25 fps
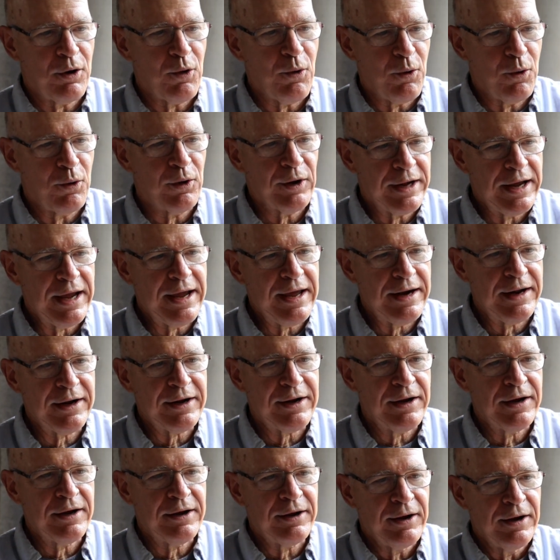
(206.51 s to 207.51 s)
organic
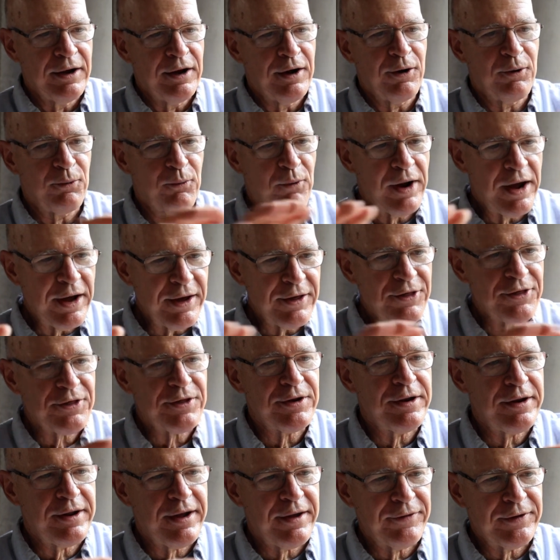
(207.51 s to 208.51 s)

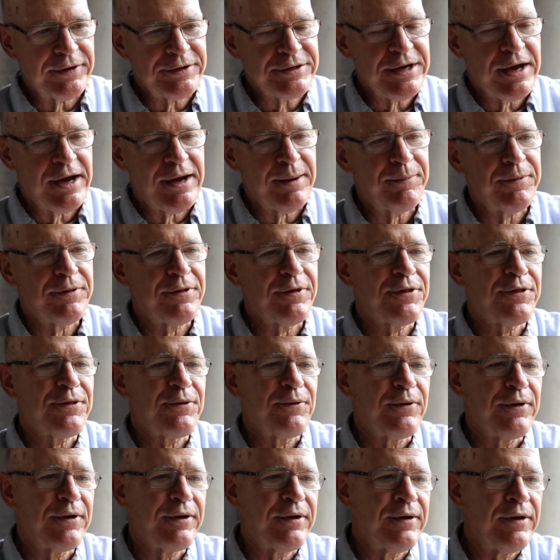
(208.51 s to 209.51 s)
horizon on the top of the
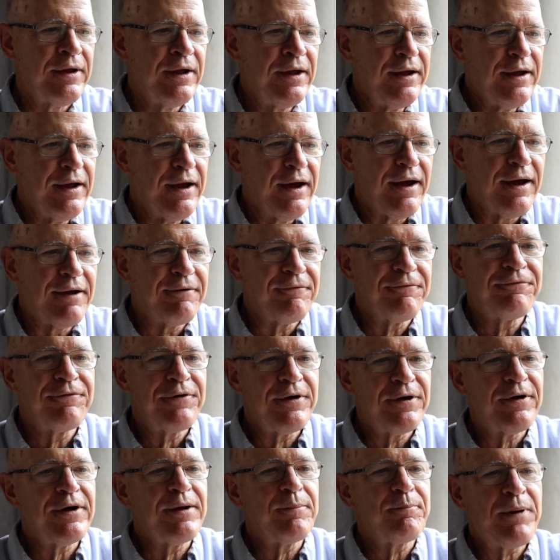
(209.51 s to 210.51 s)
soil, a
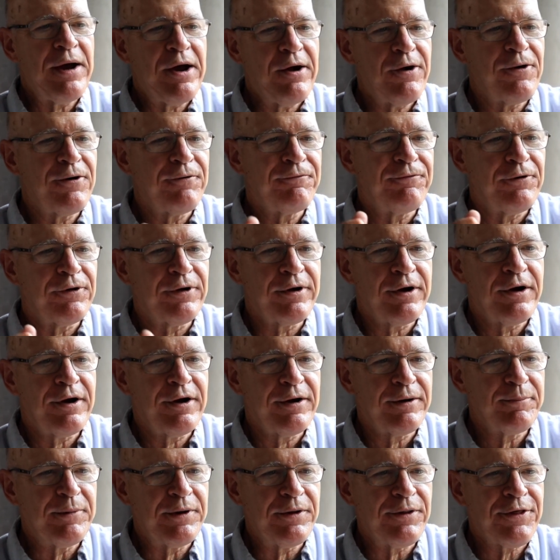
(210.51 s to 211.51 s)
very powerful
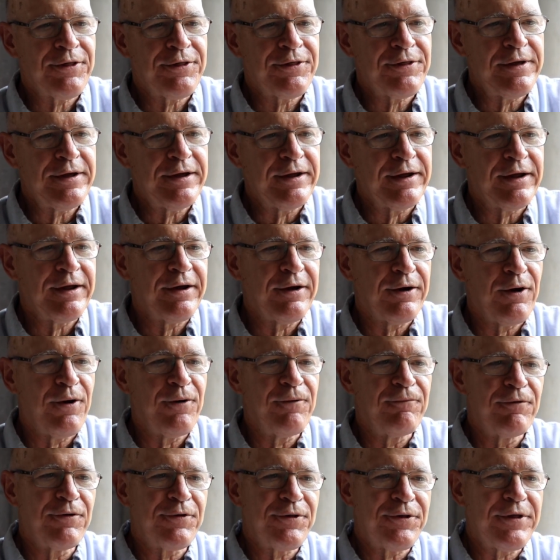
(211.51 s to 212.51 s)
carbon sink
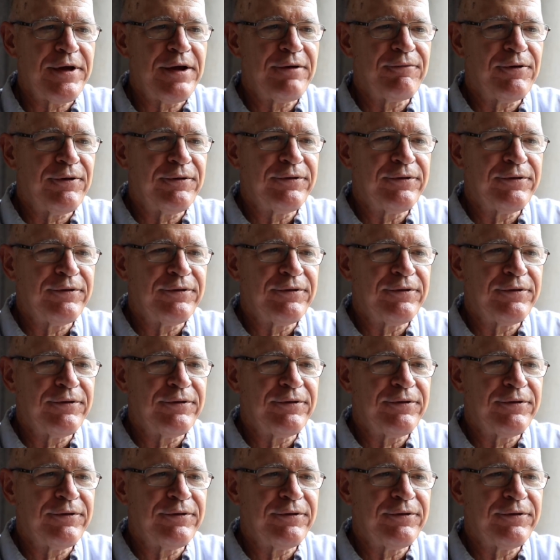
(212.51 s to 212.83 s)
over several